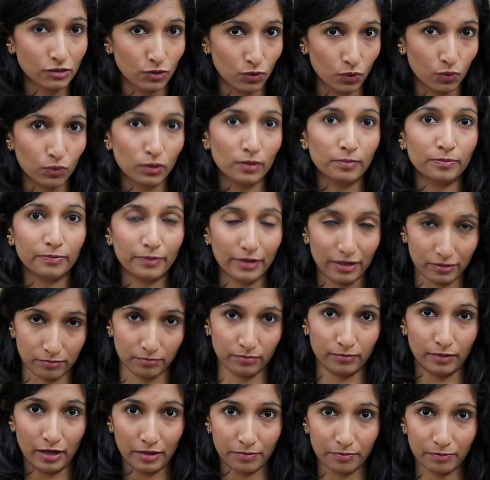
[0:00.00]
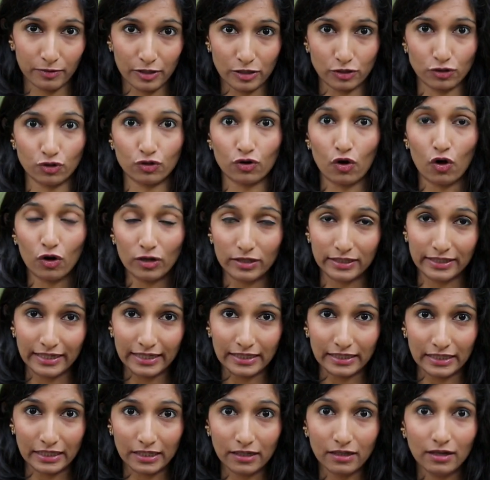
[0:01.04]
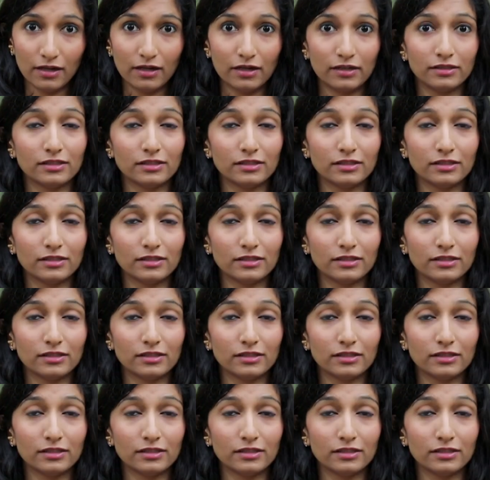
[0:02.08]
lower pre blood pressure already,